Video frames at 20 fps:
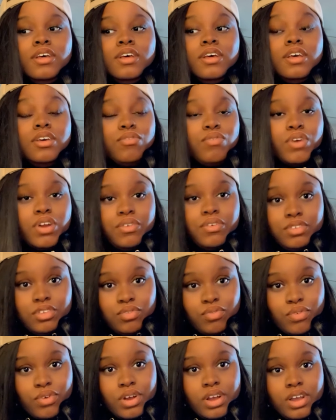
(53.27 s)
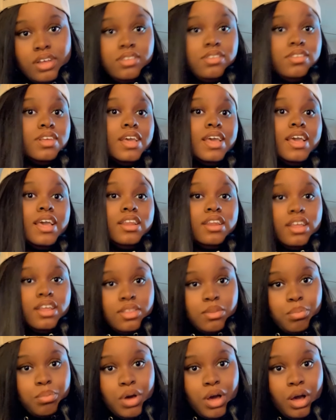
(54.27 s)
in front of his friends and in
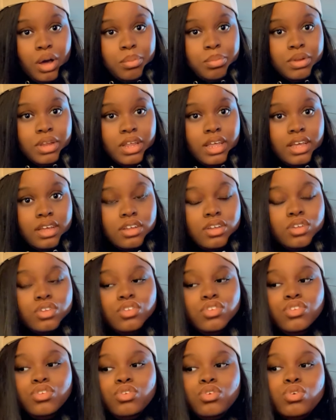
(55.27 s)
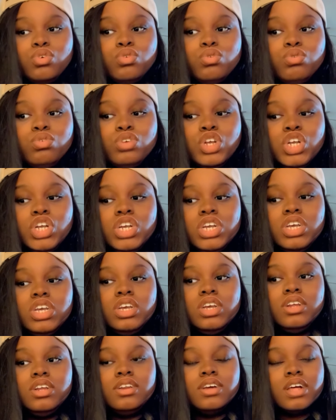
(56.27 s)
the public. Two,
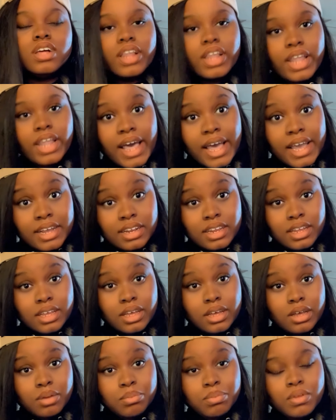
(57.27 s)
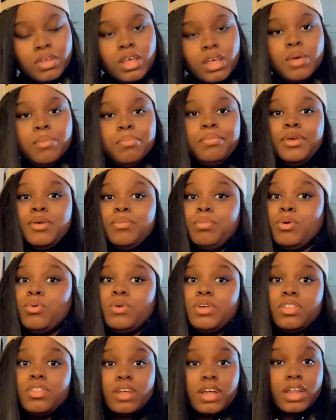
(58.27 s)
she declined him. People
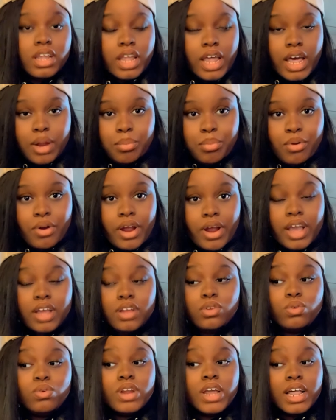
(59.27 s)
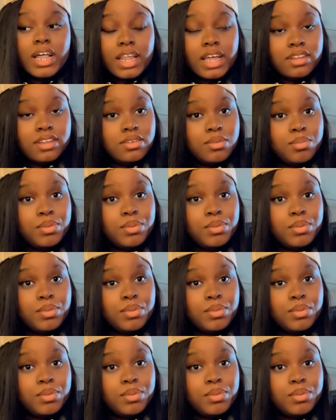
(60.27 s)
with a lot of pride do not like to